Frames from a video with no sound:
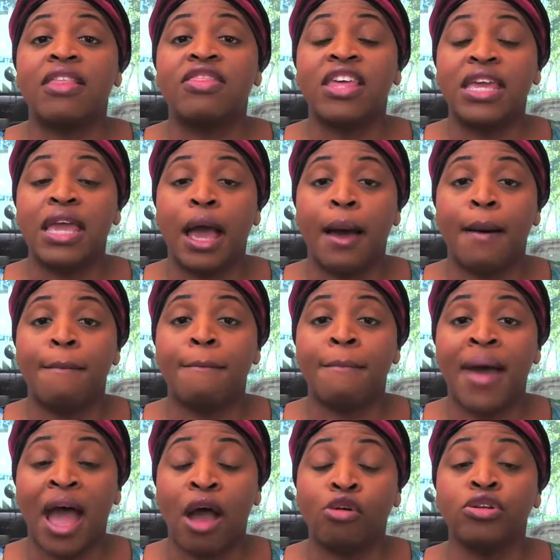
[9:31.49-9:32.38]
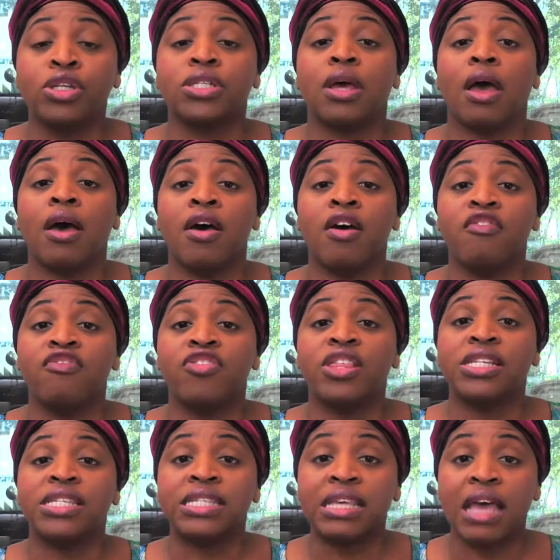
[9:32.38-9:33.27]
the amount of
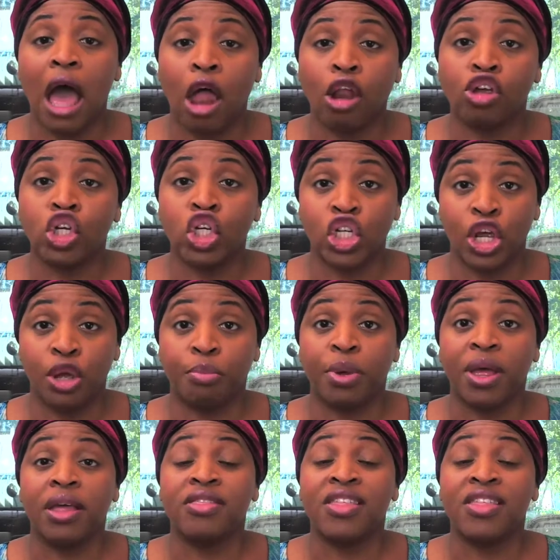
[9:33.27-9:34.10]
the scholarship